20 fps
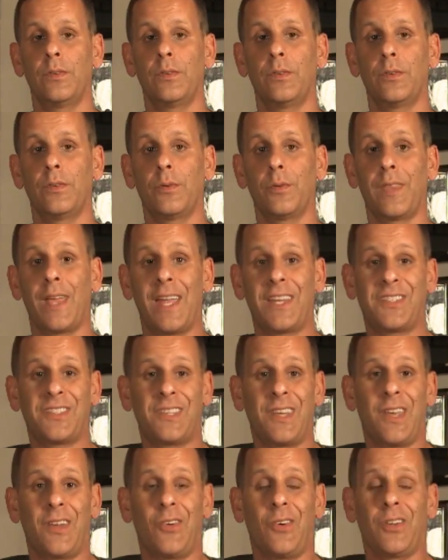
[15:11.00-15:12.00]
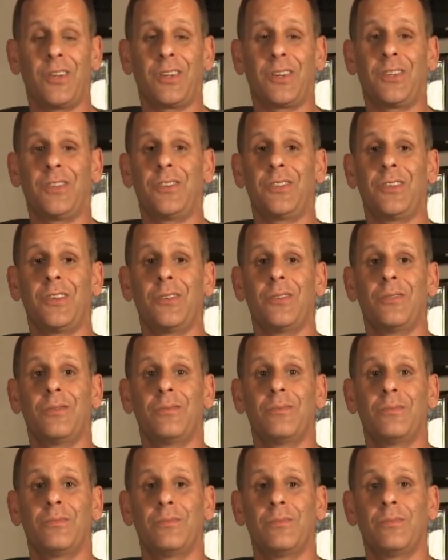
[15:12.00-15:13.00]
So with that said, all you can do
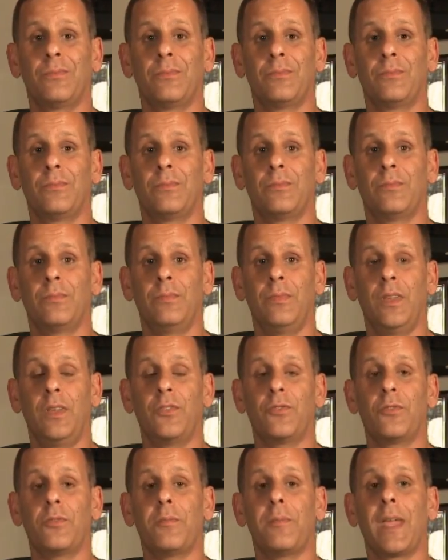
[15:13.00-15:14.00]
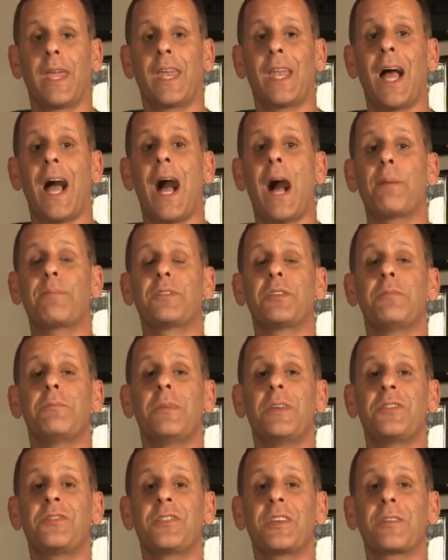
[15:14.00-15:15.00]
is remain
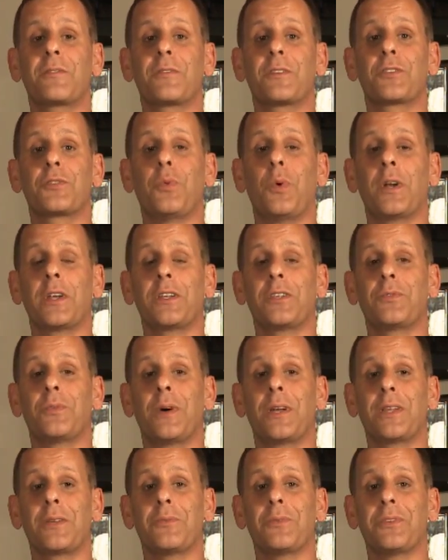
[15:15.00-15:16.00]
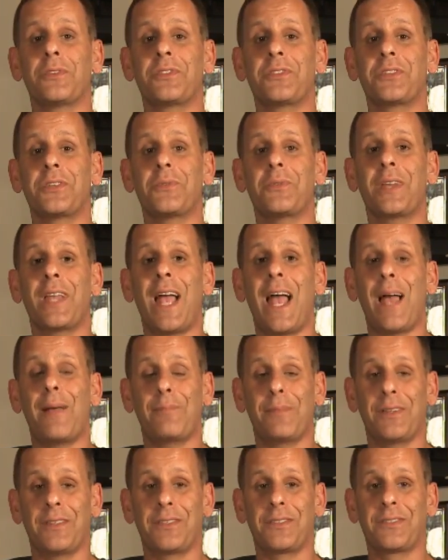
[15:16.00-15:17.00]
optimistic for 2020. We'll see what
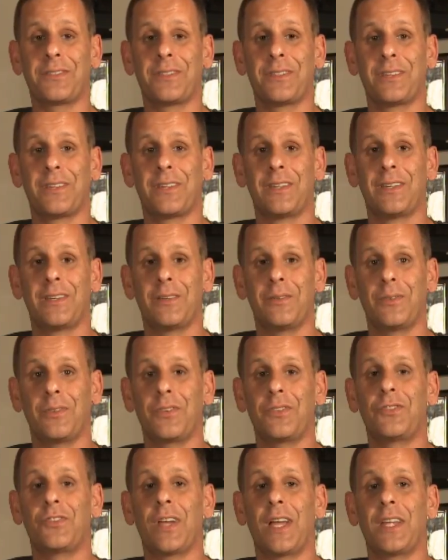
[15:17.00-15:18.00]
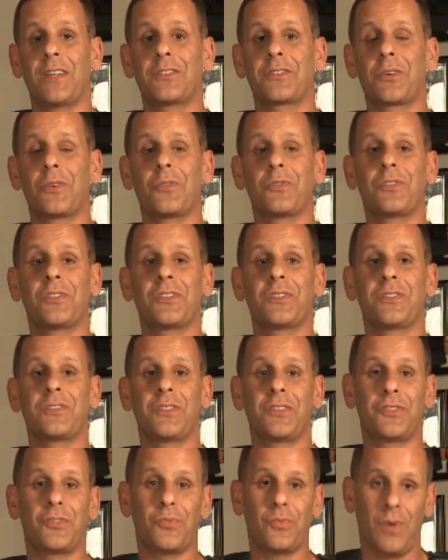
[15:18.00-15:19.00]
happens with the Giants coaching
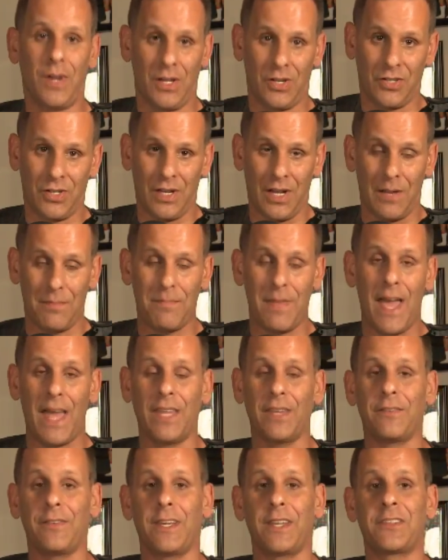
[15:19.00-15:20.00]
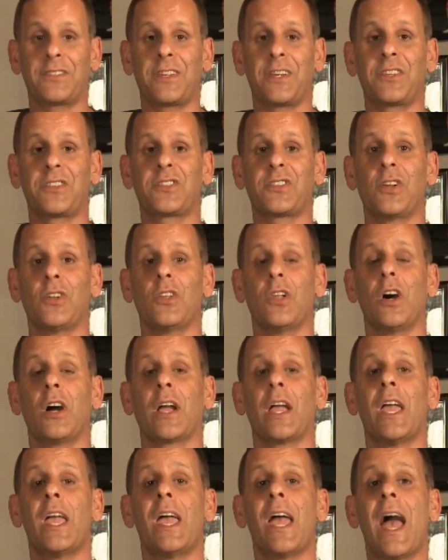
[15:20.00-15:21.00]
situation. I'm Matt Levine saying so
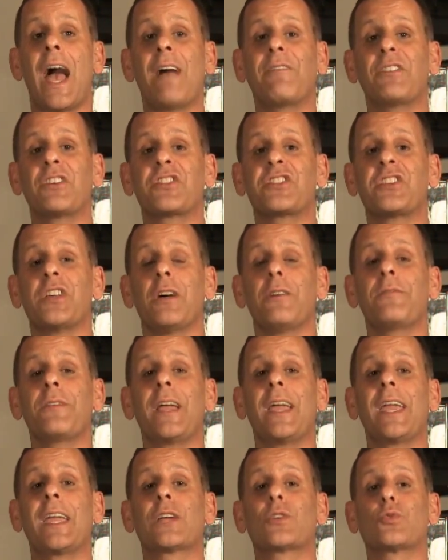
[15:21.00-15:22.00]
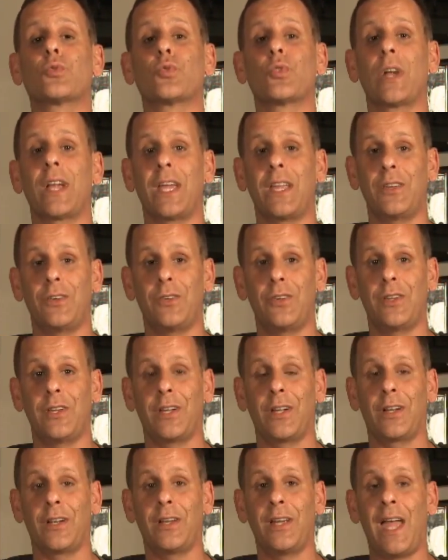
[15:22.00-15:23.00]
long. Have yourself a great new
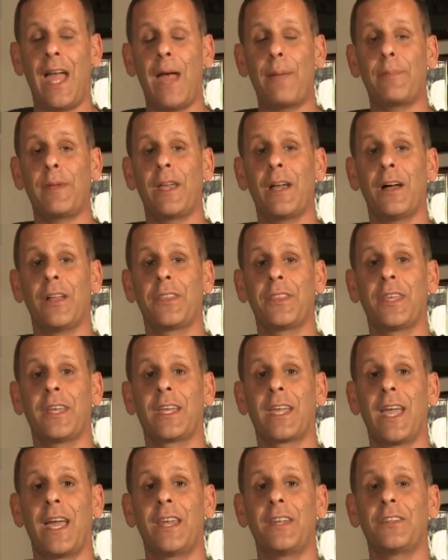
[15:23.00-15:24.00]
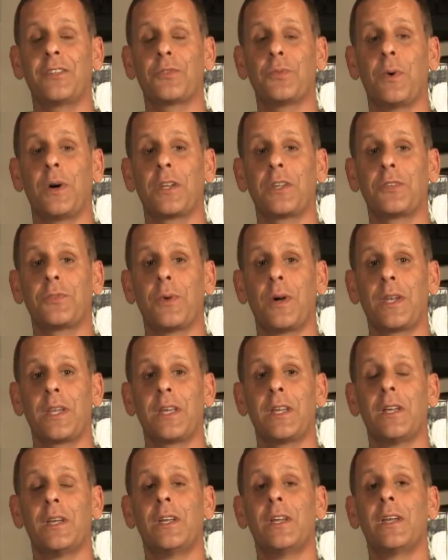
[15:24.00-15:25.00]
year. Happy, healthy again in
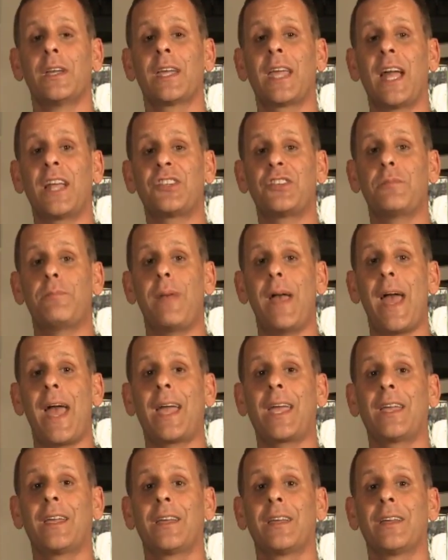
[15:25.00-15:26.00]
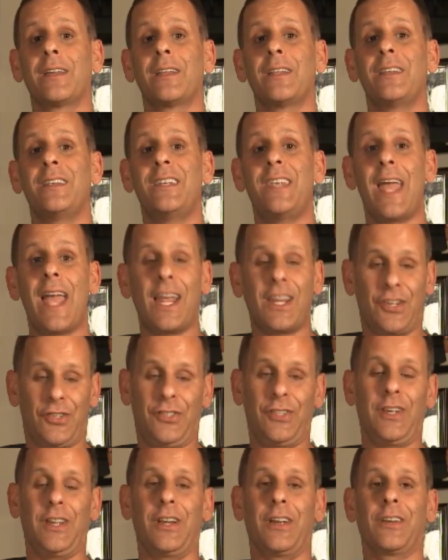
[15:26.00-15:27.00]
2020. Catch you back
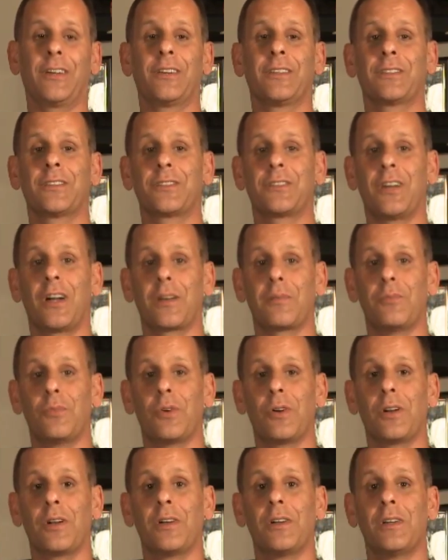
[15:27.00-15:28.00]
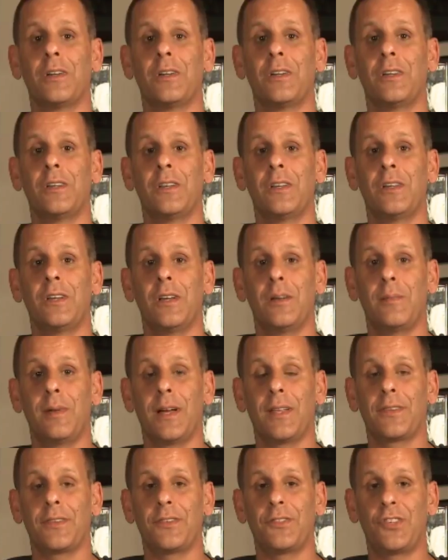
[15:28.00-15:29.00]
next year to talk more
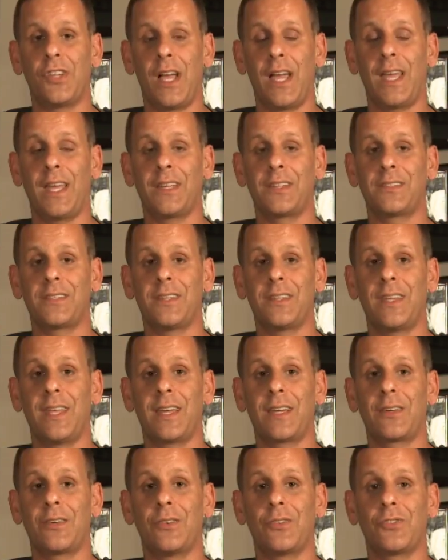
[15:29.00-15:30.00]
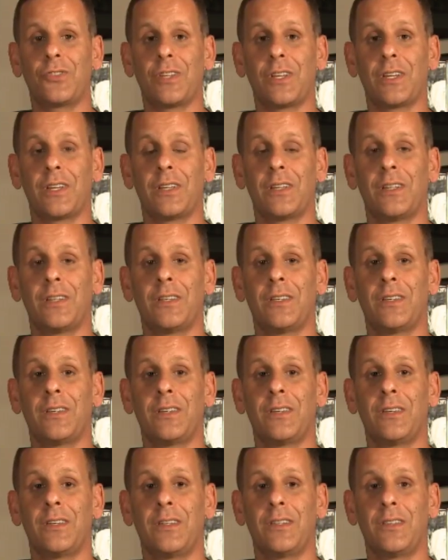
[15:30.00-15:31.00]
about the Giants and that coaching
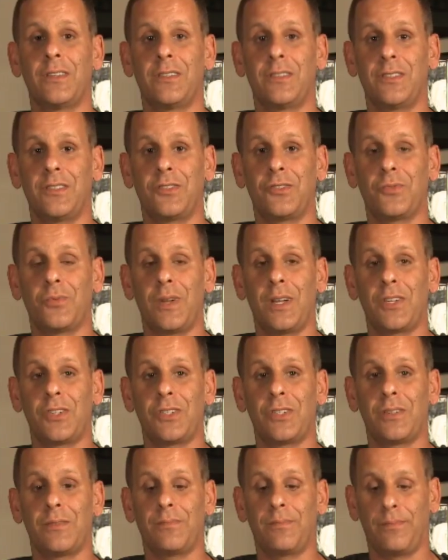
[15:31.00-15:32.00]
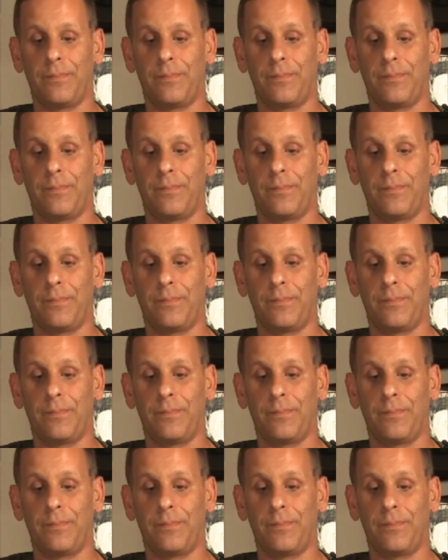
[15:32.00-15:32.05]
situation.